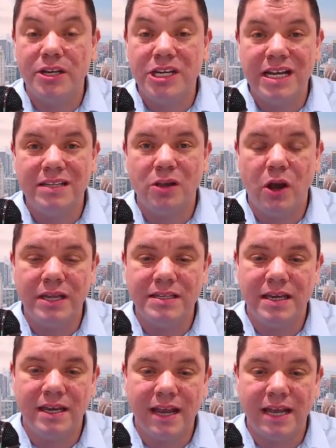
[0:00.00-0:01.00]
You get the
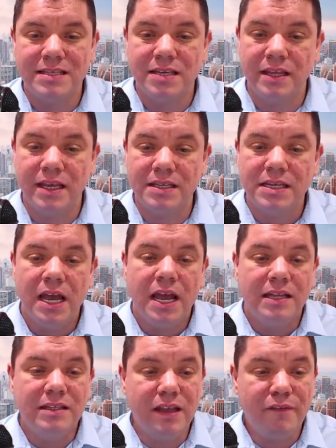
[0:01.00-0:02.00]
idea, okay? So there's
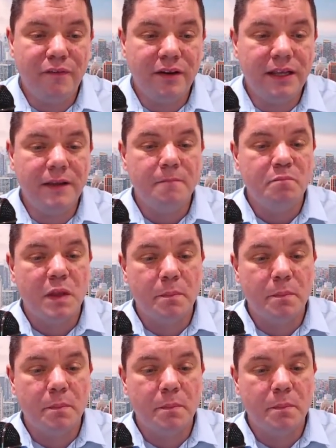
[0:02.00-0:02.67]
definitely